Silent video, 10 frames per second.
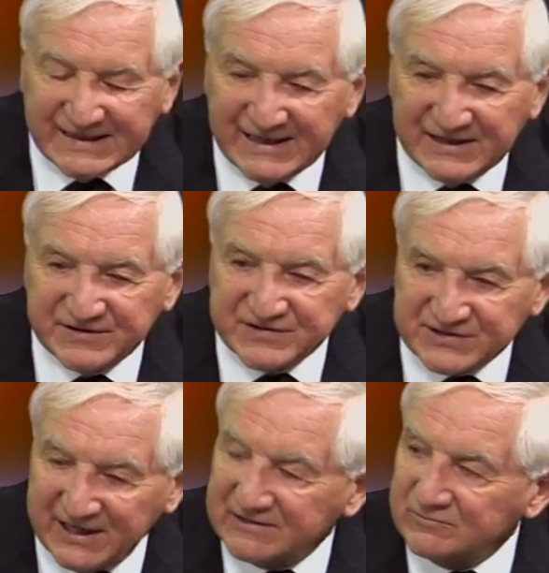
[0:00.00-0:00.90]
can't
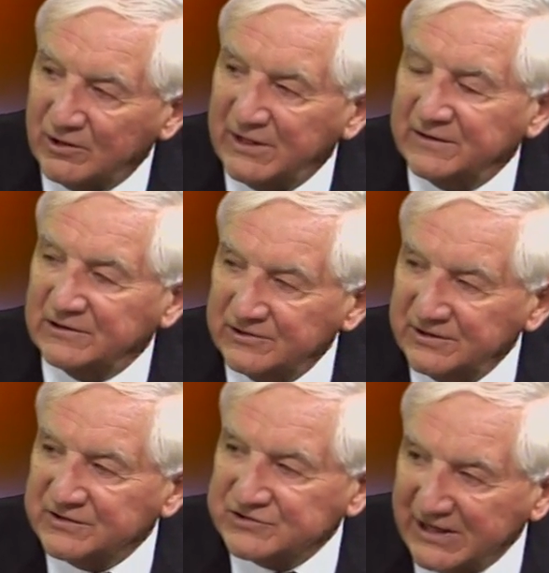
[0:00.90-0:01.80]
understand why the
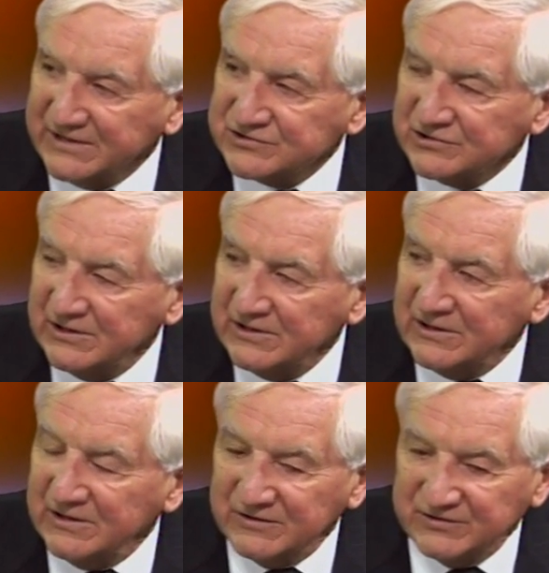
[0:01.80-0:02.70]
learned judge
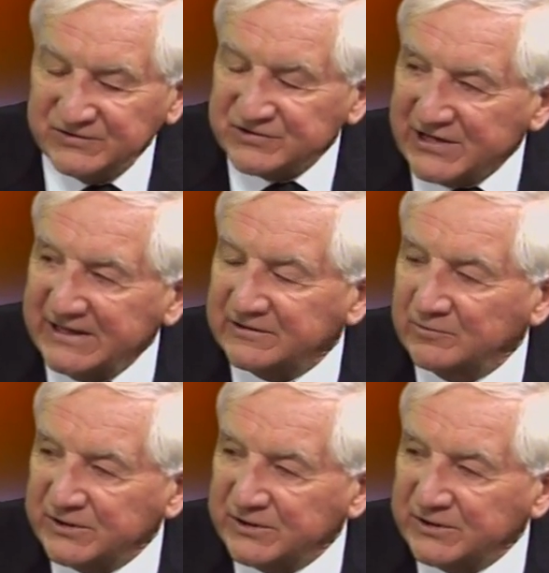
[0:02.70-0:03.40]
didn't say to the